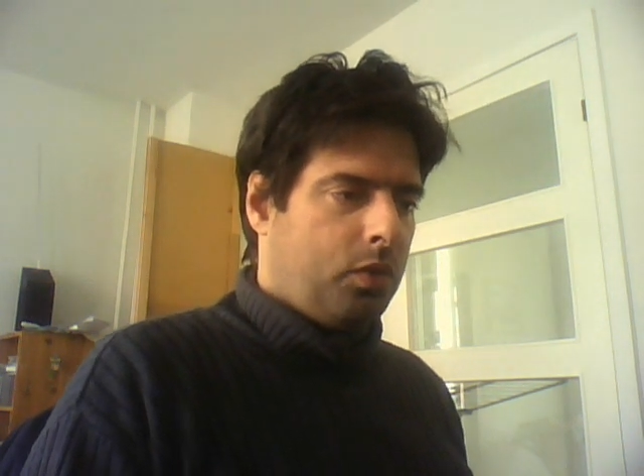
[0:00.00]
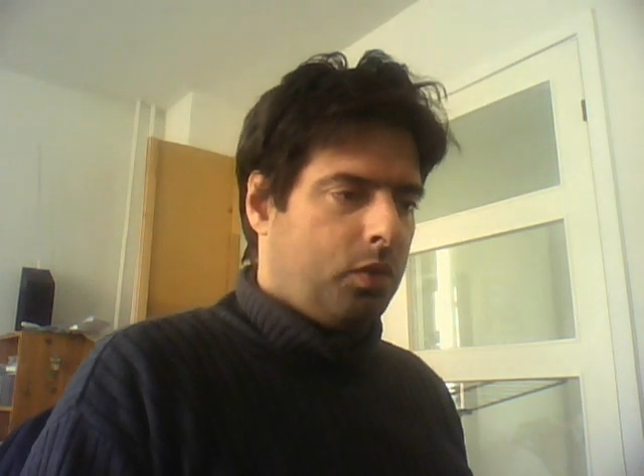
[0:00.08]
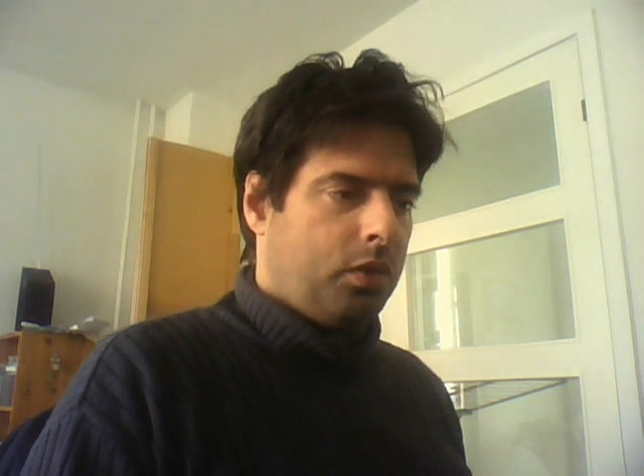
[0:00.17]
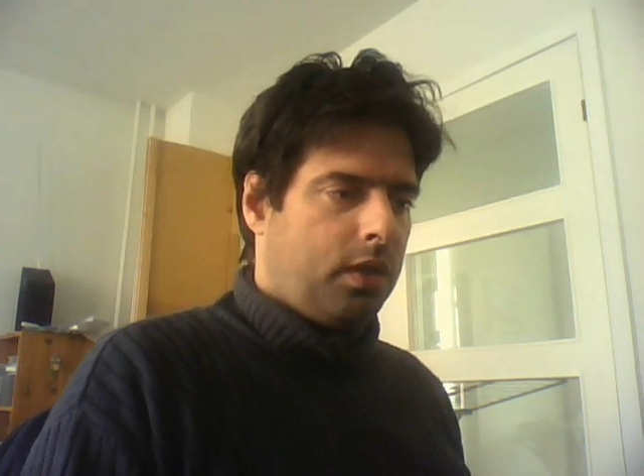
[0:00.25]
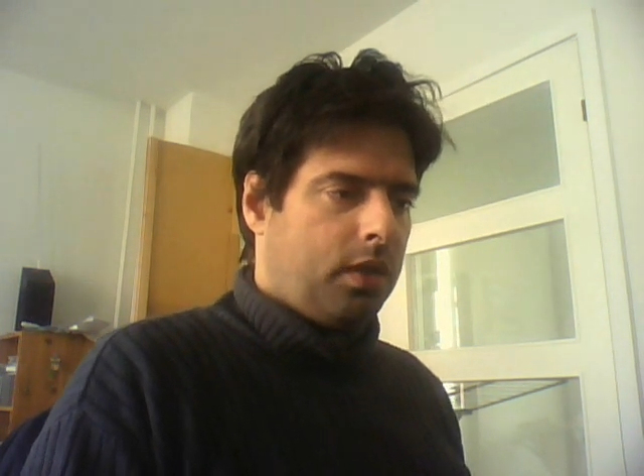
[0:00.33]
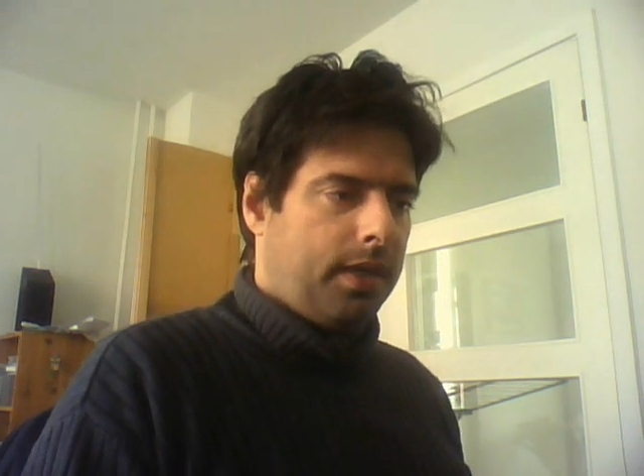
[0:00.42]

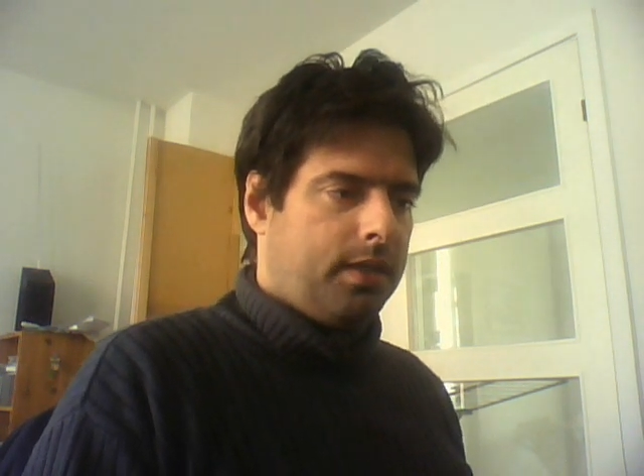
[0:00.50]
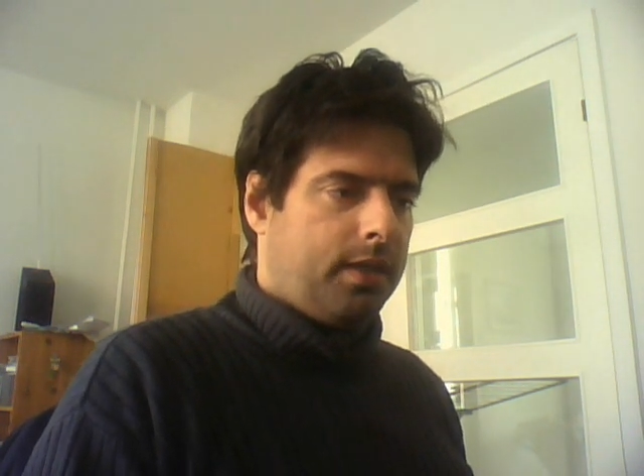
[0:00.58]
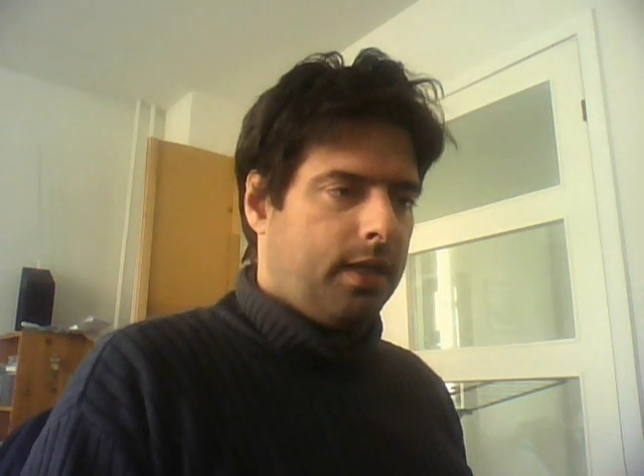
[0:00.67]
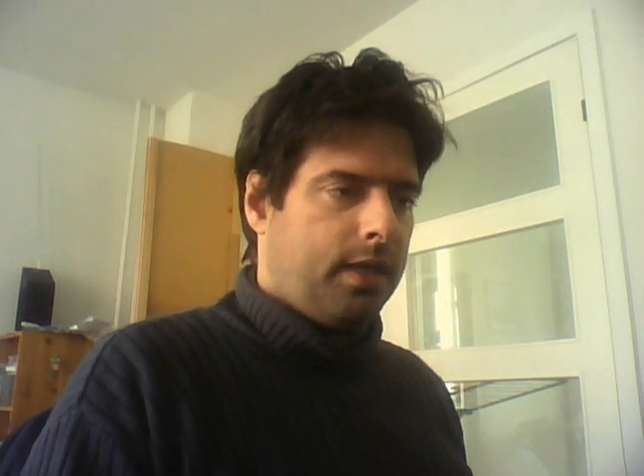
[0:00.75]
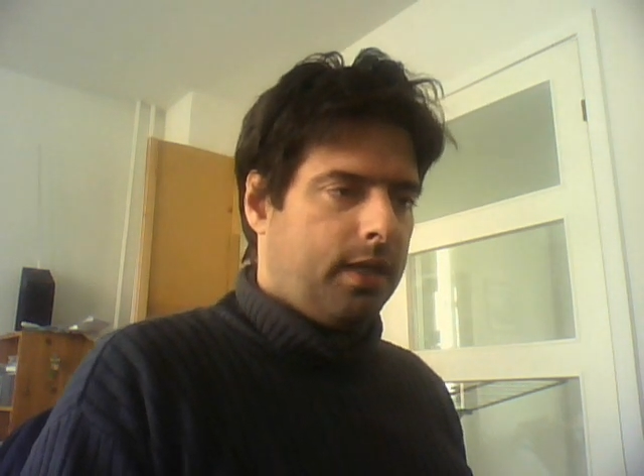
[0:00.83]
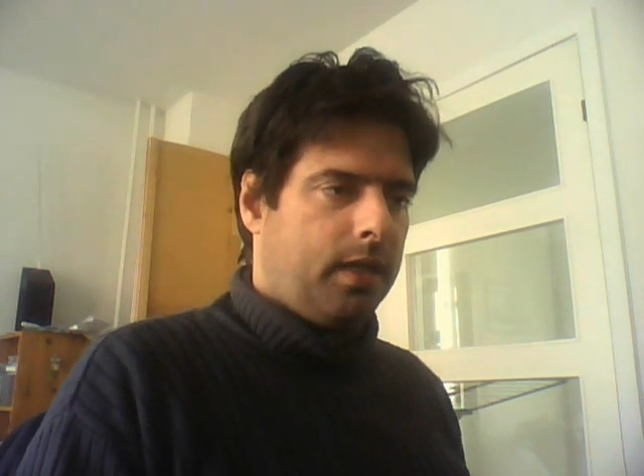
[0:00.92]
good
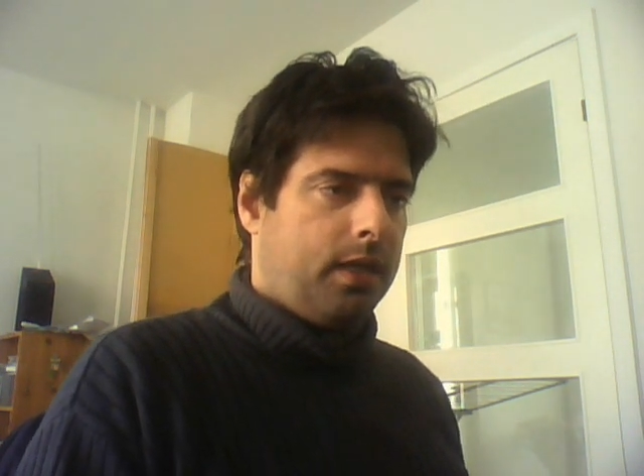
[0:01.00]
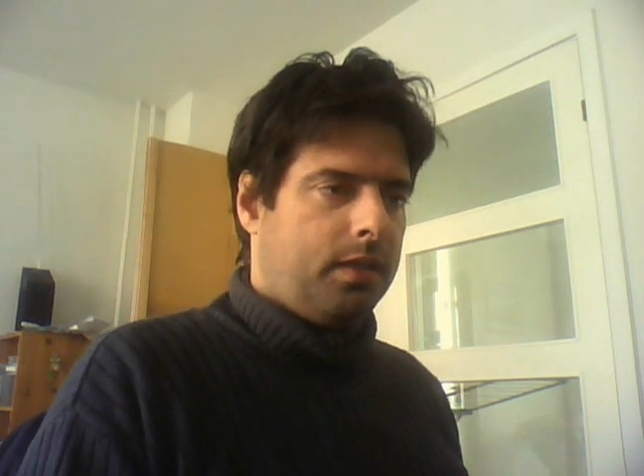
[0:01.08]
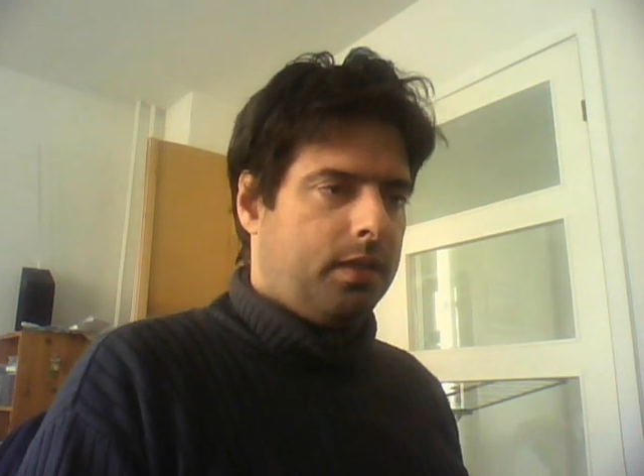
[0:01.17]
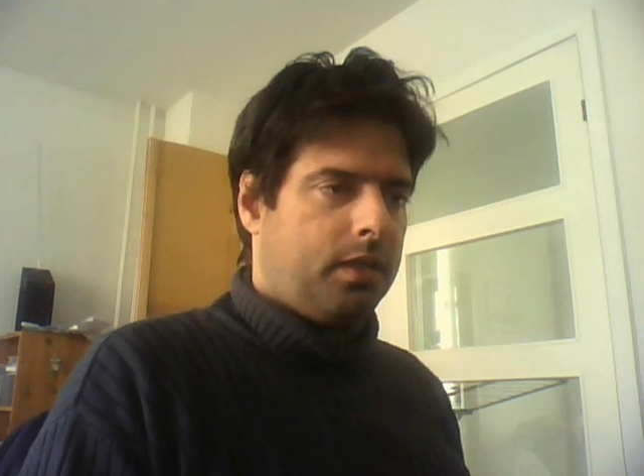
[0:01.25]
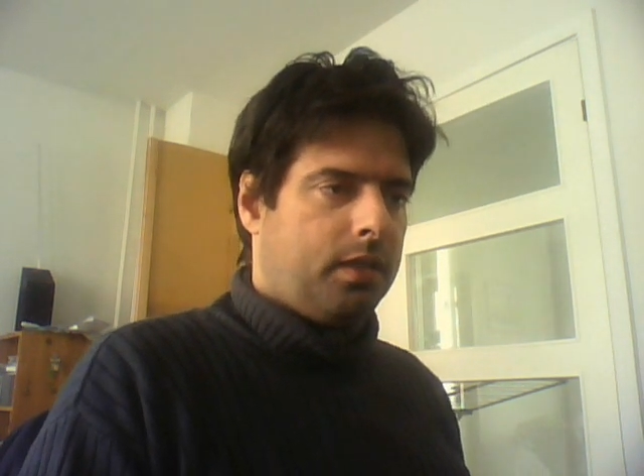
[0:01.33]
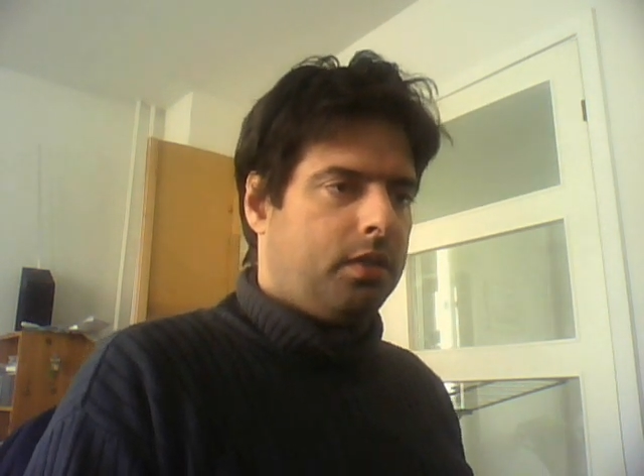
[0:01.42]

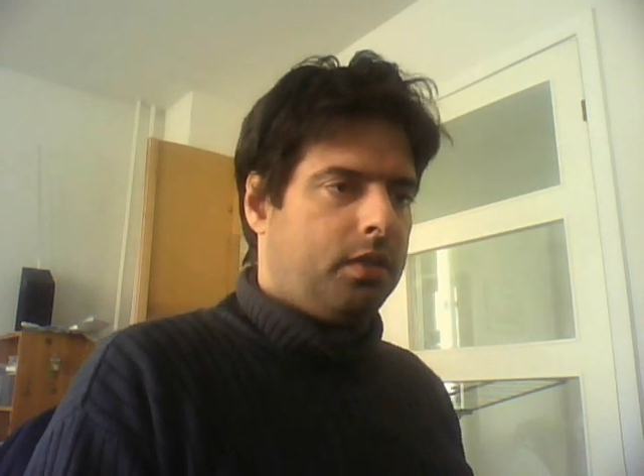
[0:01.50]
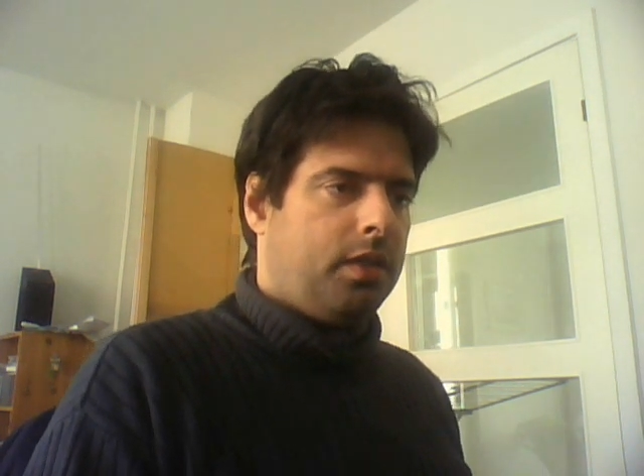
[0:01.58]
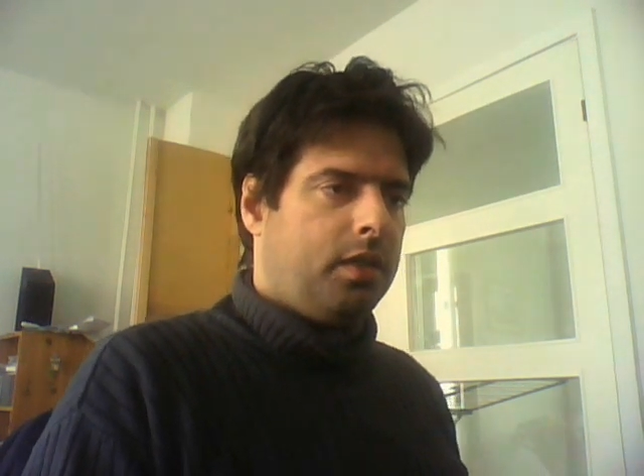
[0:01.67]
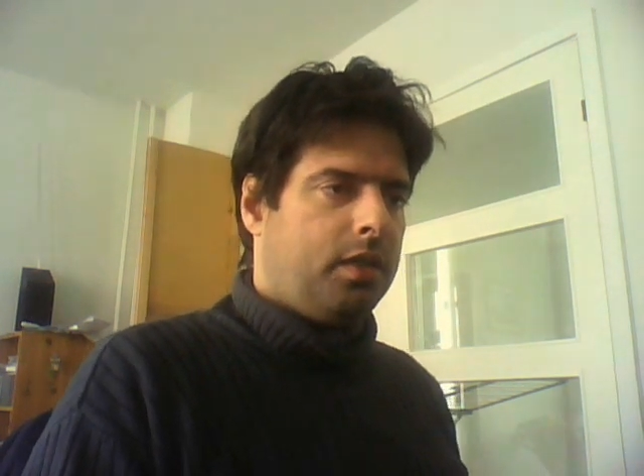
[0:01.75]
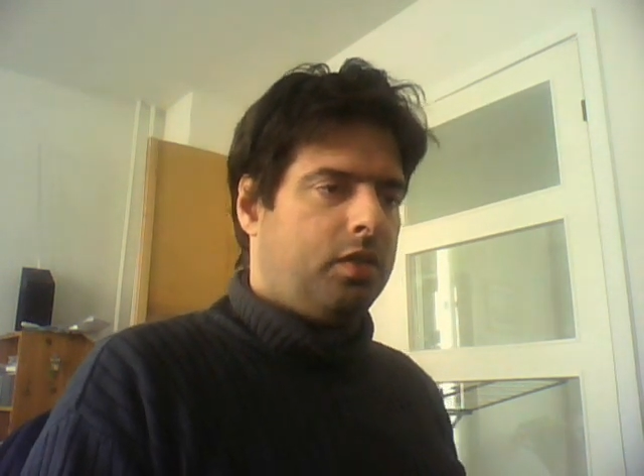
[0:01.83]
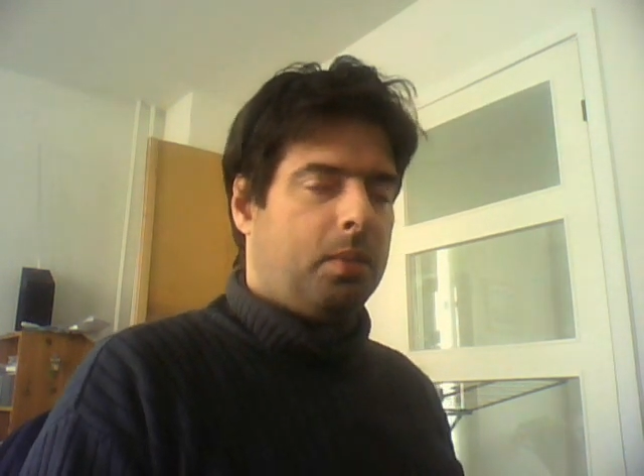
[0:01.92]

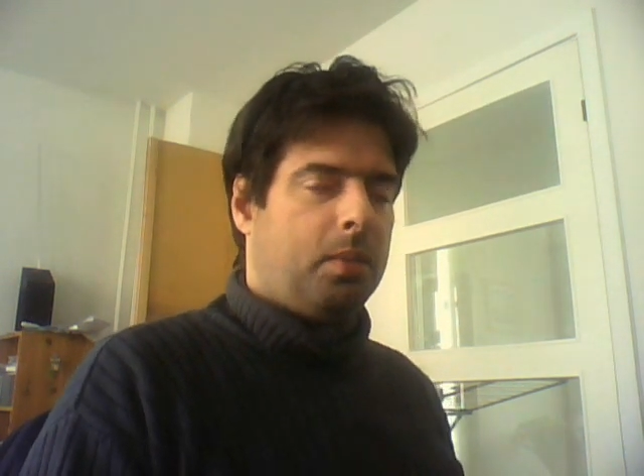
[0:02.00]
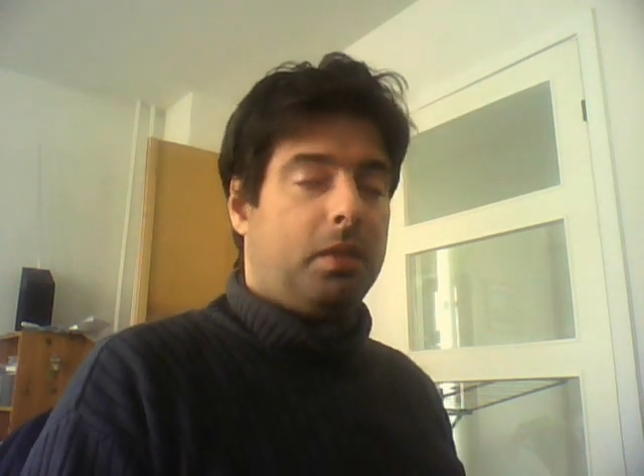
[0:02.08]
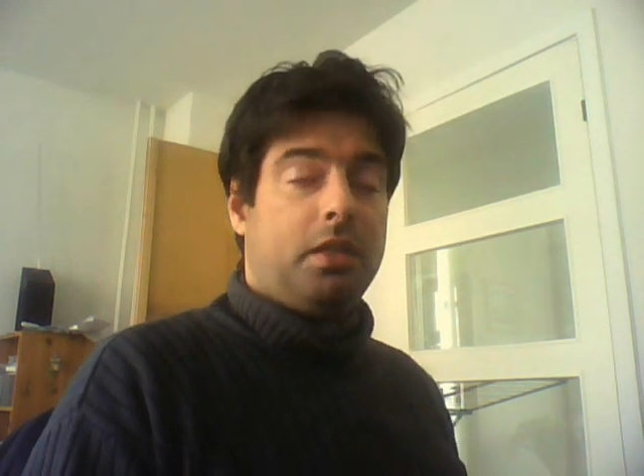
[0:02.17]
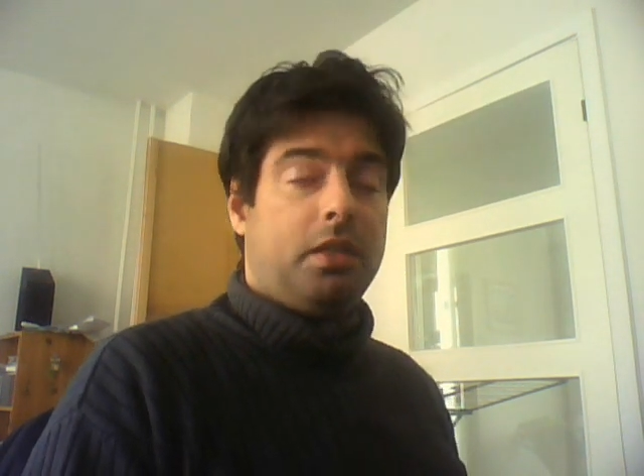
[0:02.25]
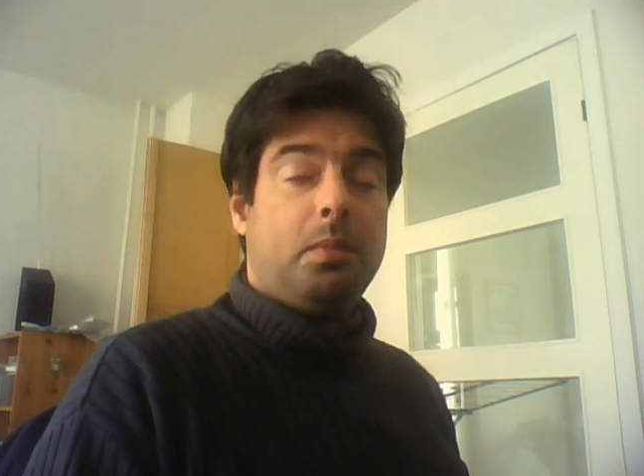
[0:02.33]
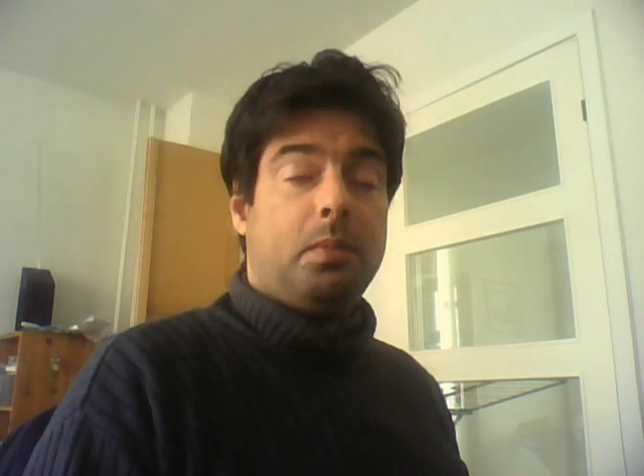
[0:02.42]
Intercontinental
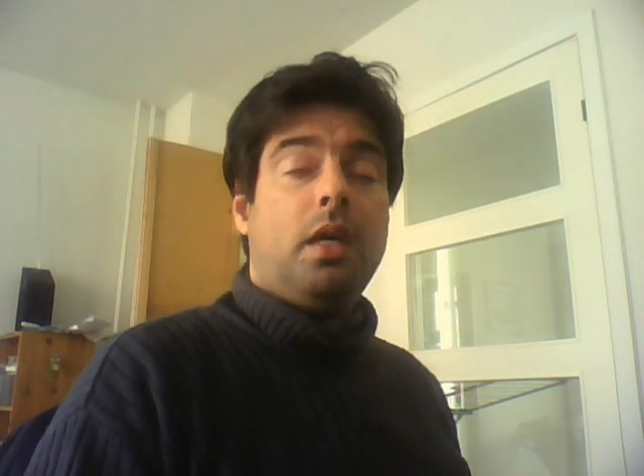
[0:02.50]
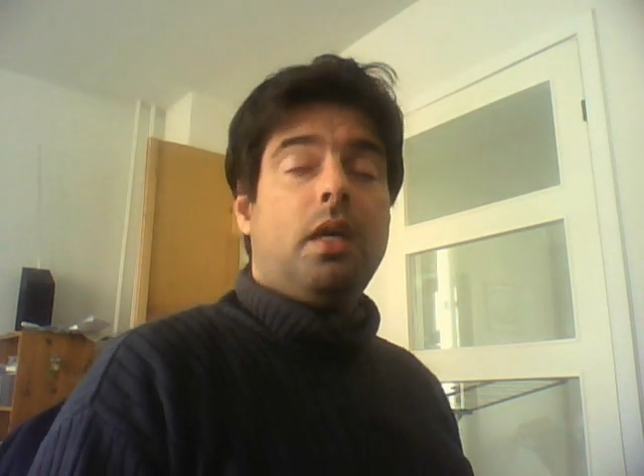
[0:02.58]
Championship